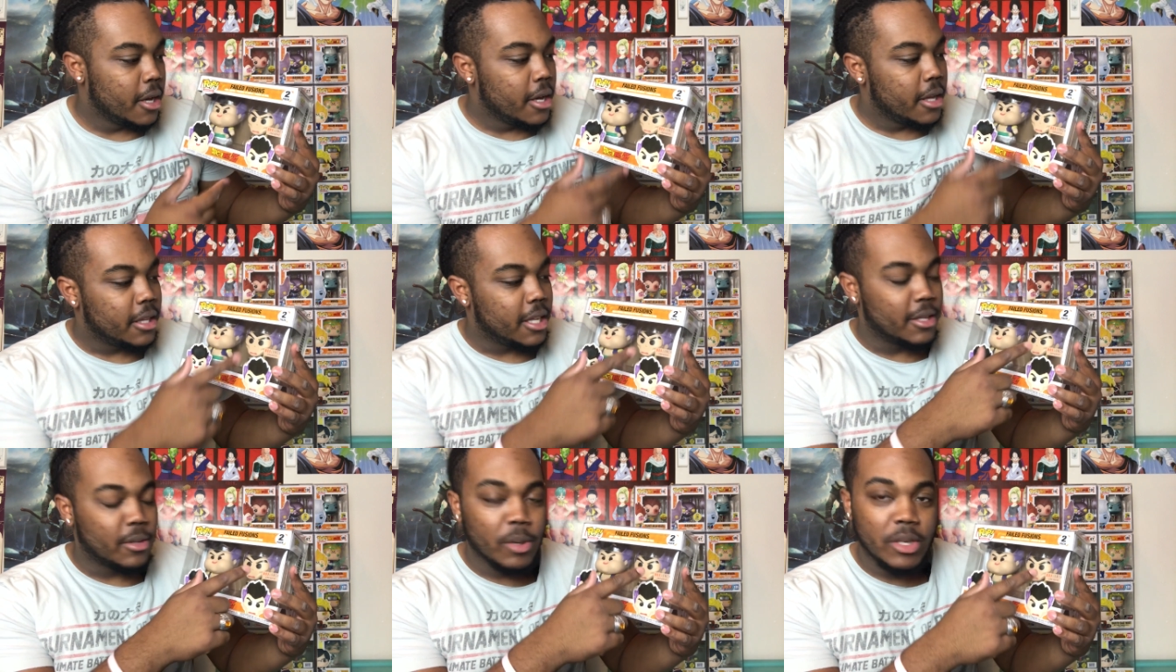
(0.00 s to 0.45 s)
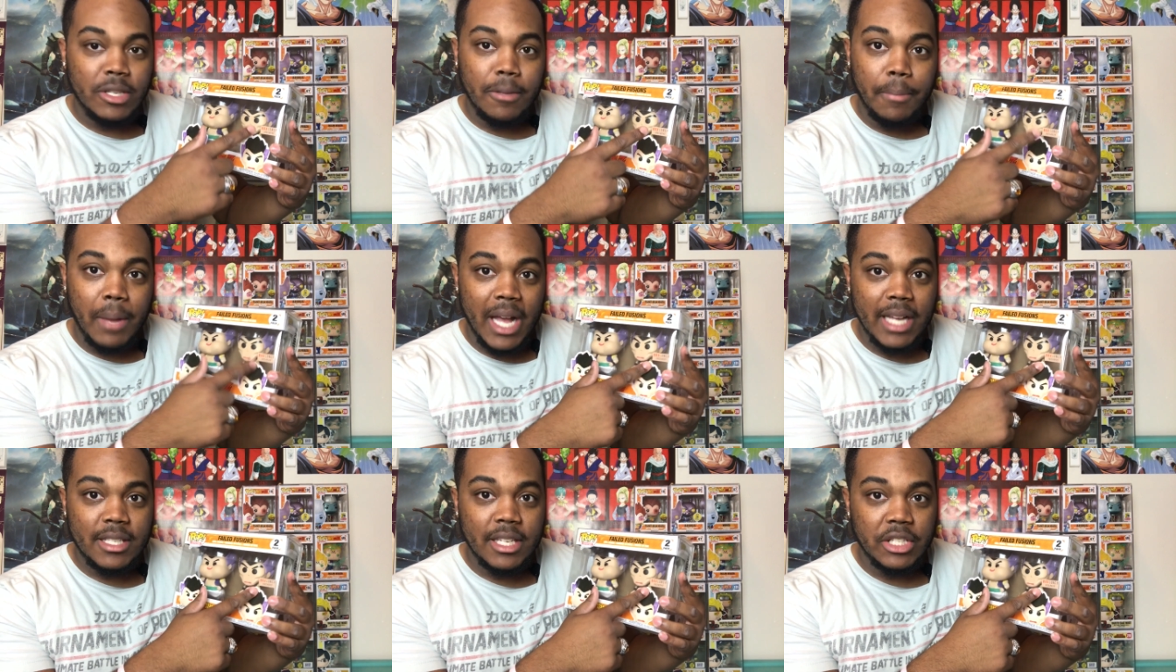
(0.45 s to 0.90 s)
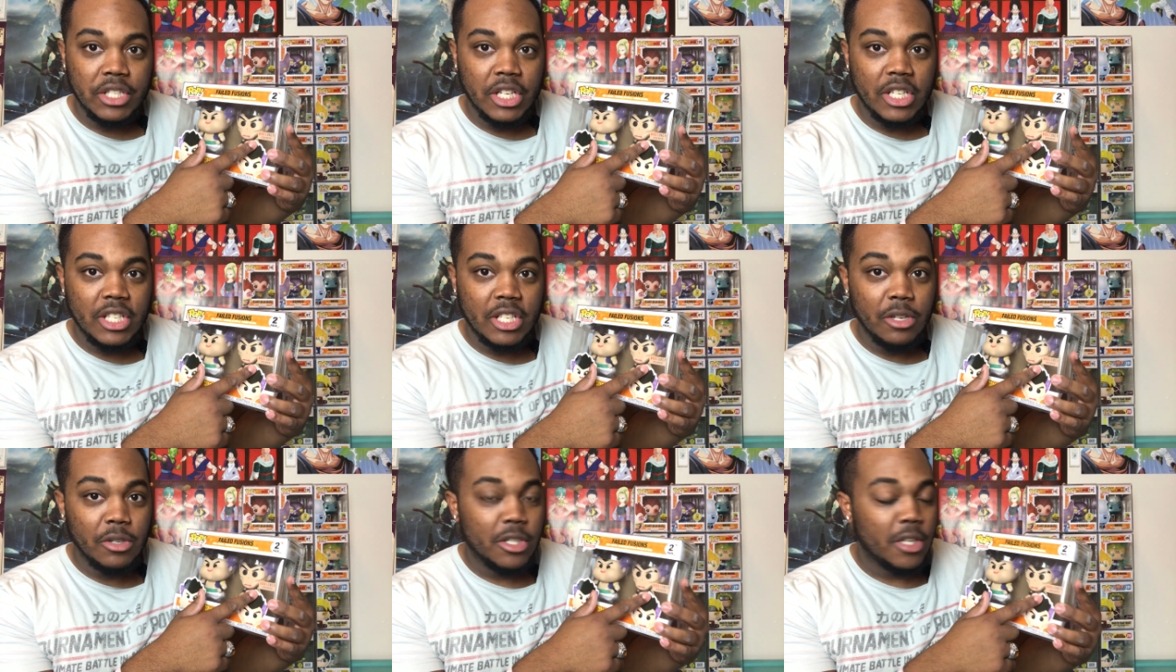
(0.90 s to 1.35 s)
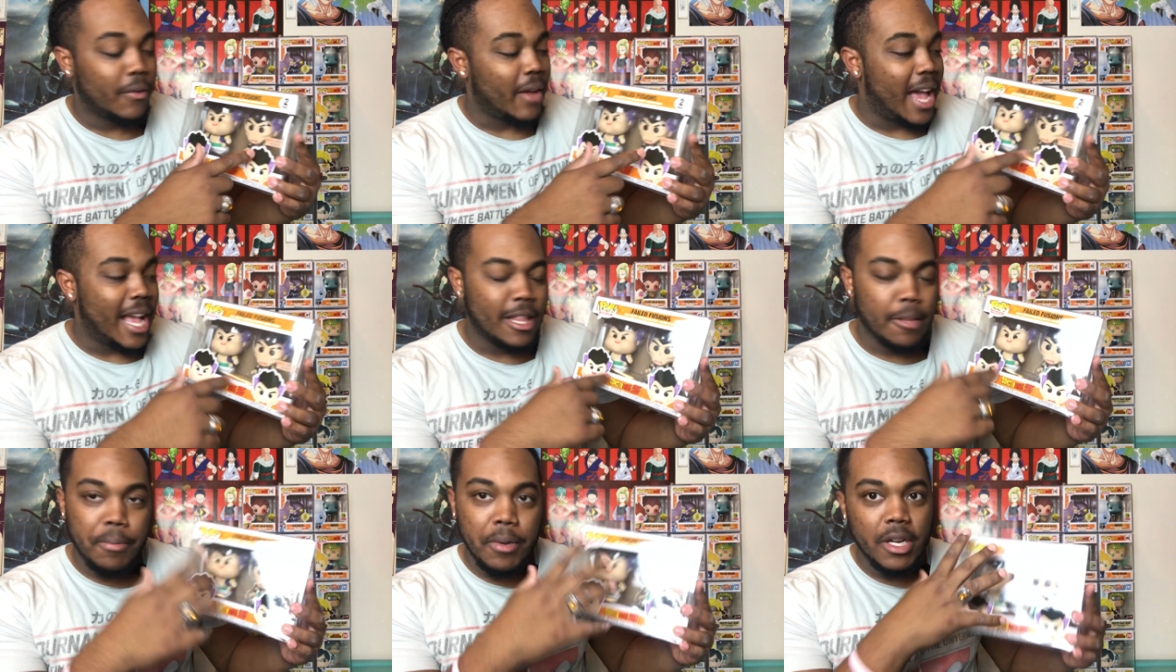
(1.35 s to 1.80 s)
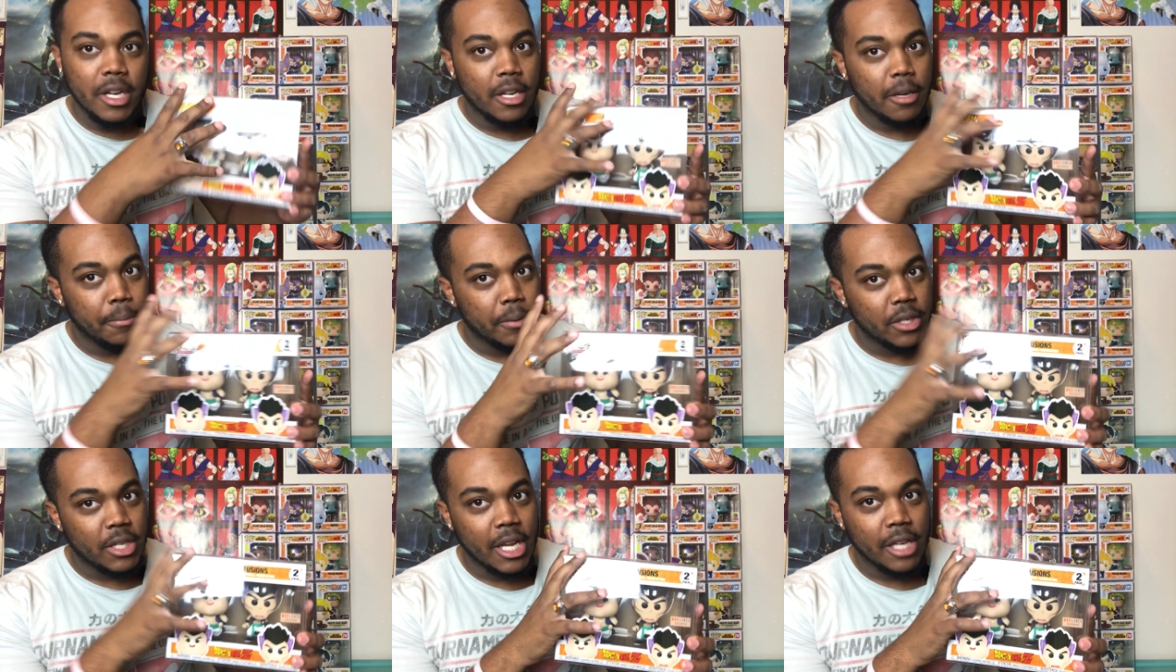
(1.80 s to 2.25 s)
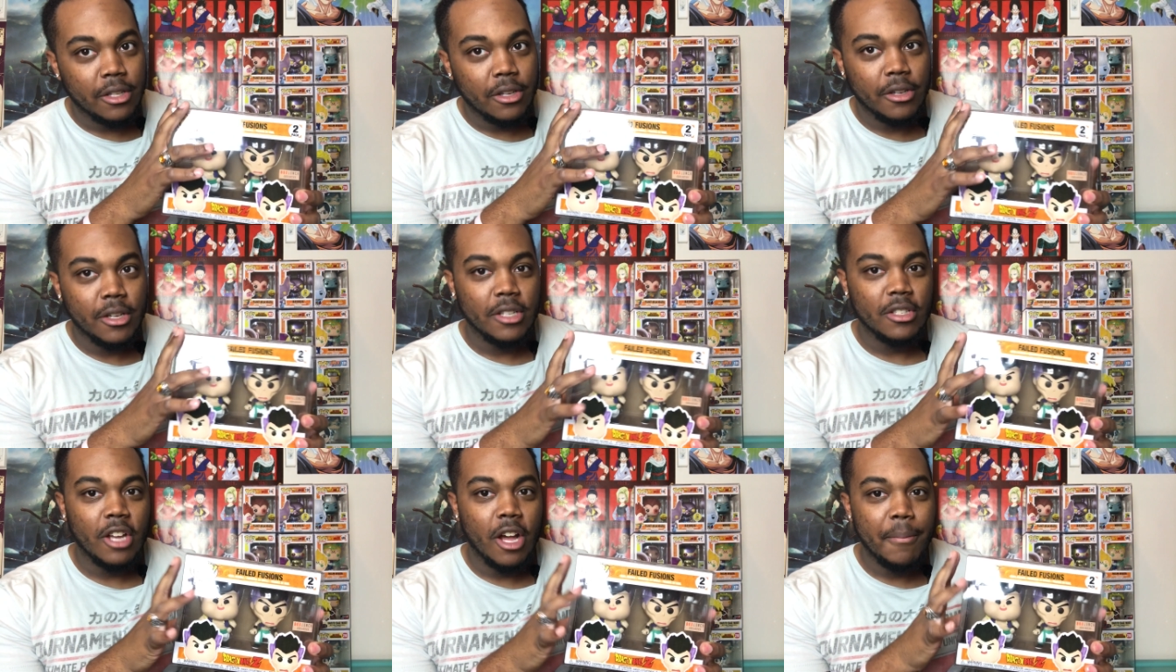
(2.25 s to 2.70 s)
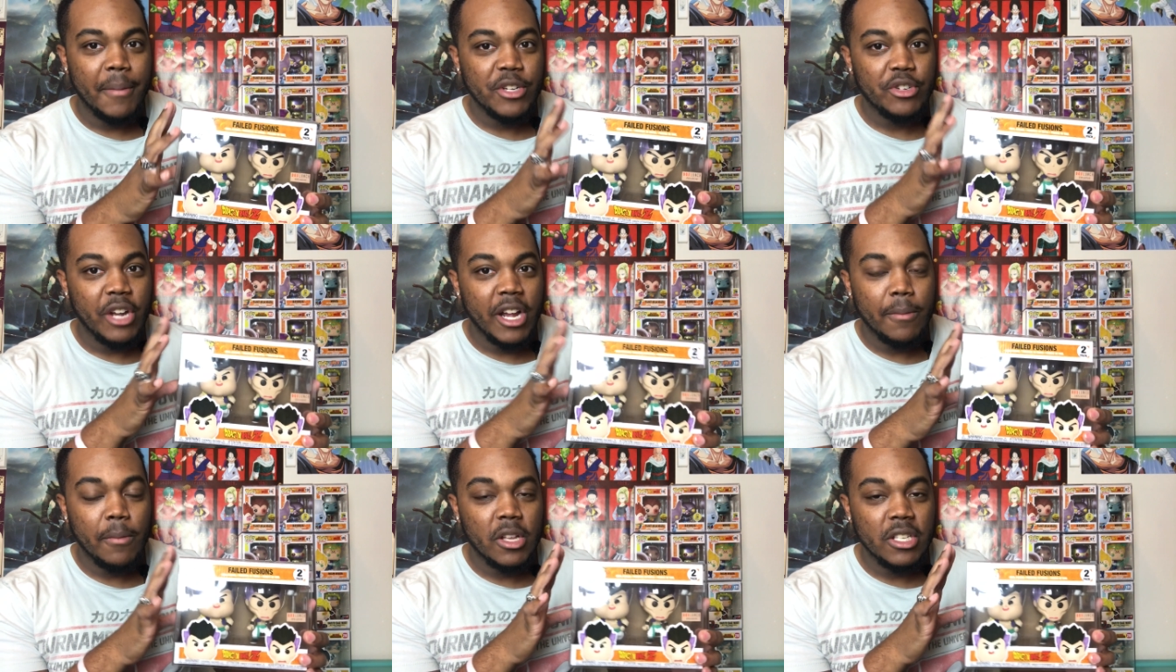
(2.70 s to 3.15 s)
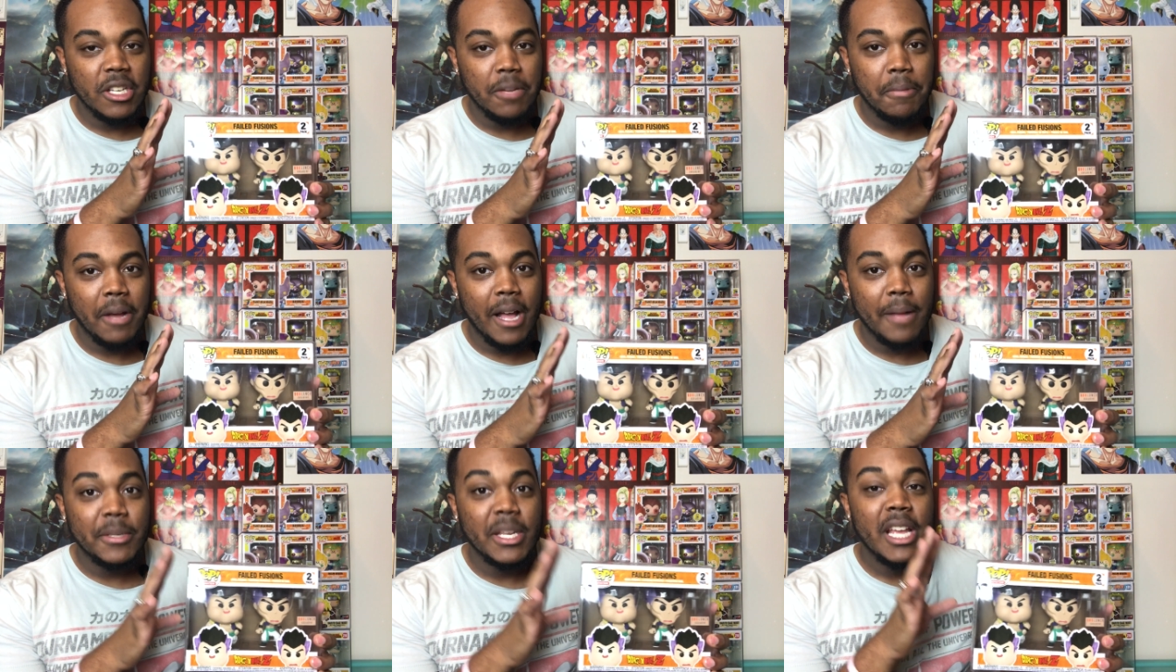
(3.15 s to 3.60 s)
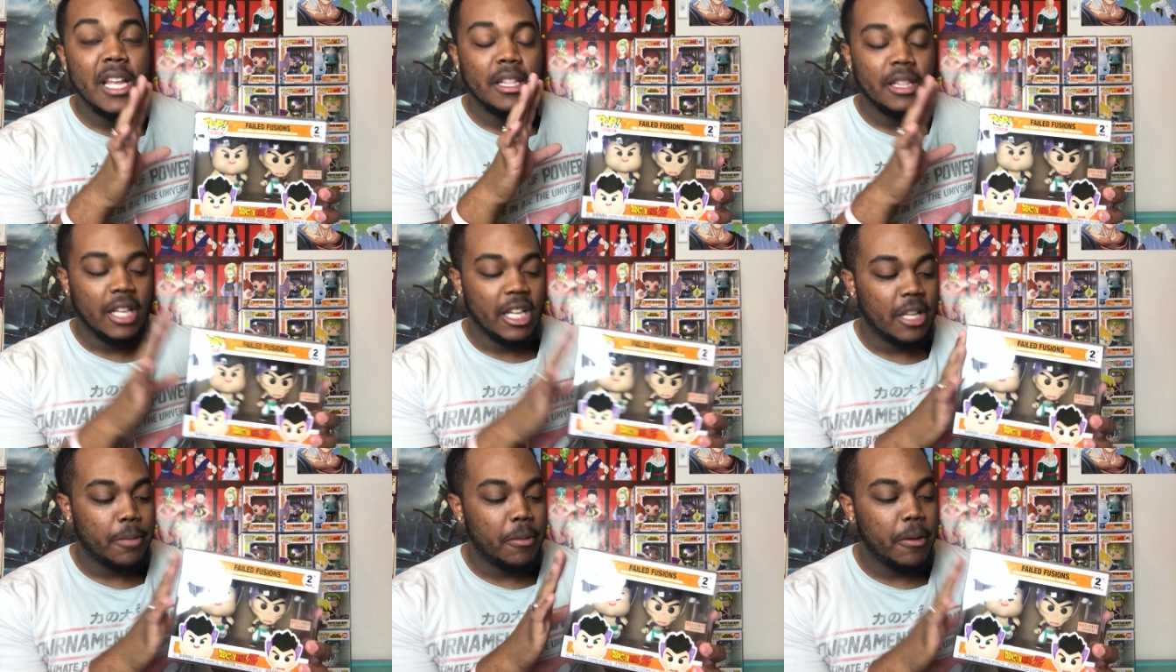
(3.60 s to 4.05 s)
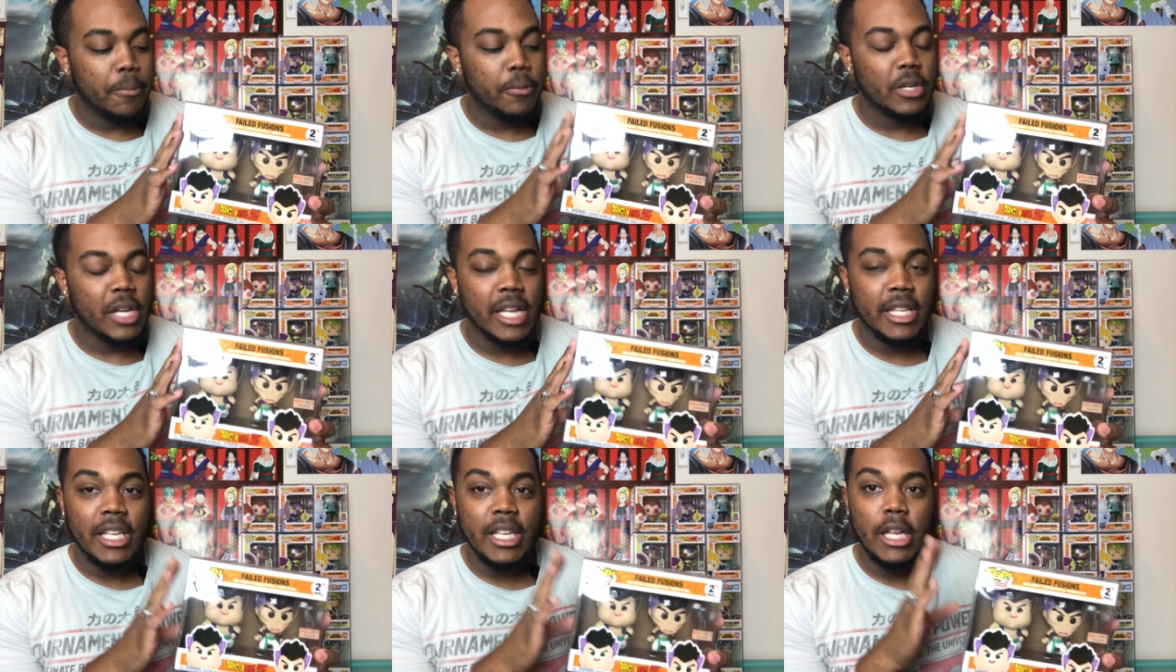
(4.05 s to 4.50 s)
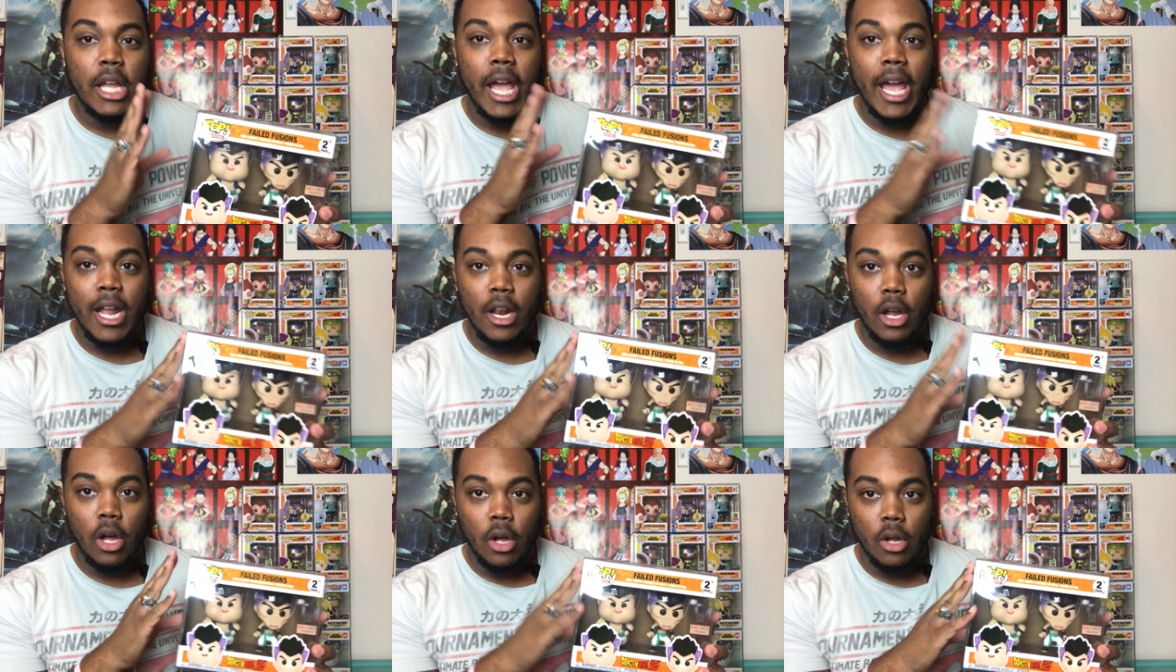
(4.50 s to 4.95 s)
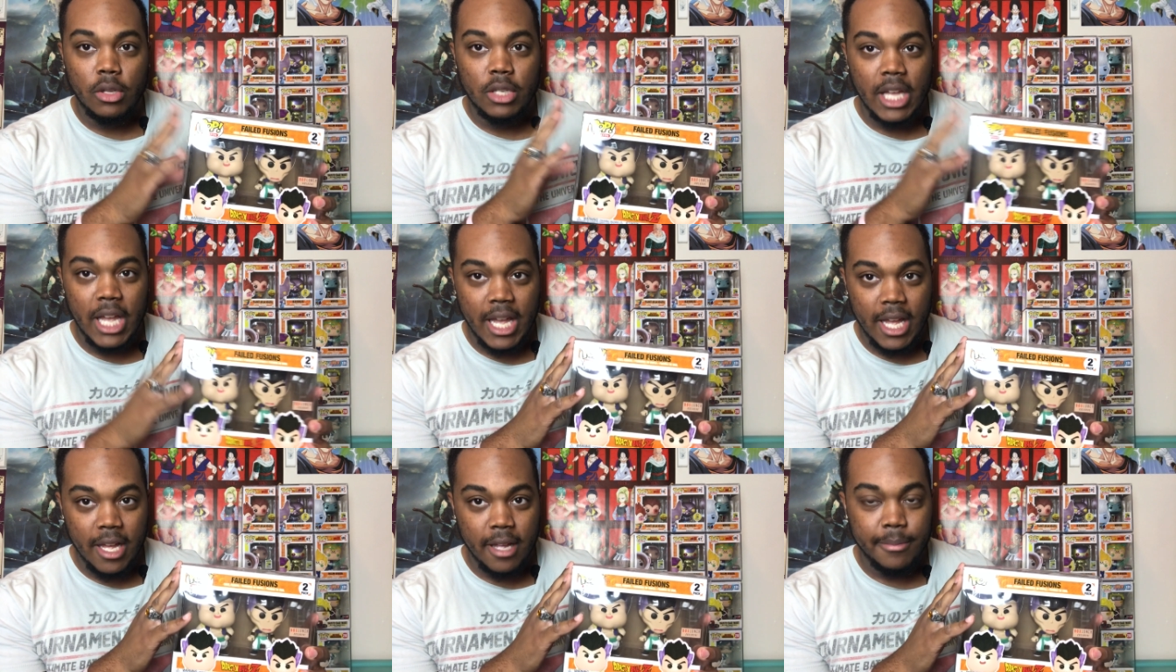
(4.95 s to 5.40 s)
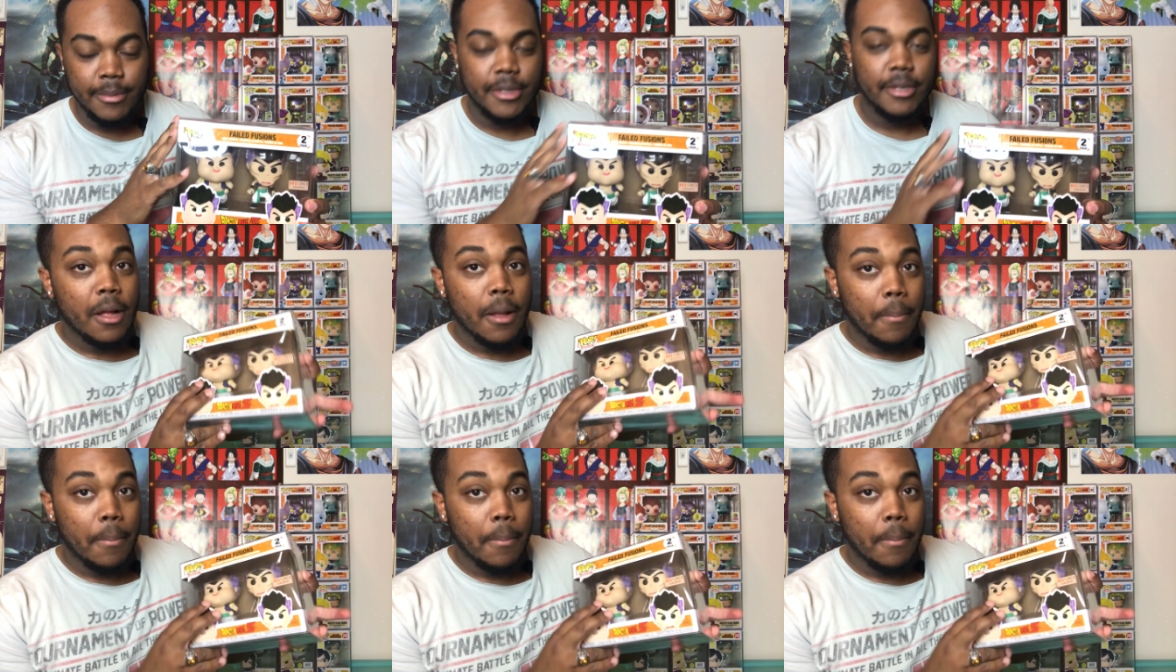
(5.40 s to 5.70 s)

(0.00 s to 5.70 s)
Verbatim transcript: This was a Box Lunch exclusive. I had to put in a protector because all my Dragon Ball Z pops need to be protected at all times.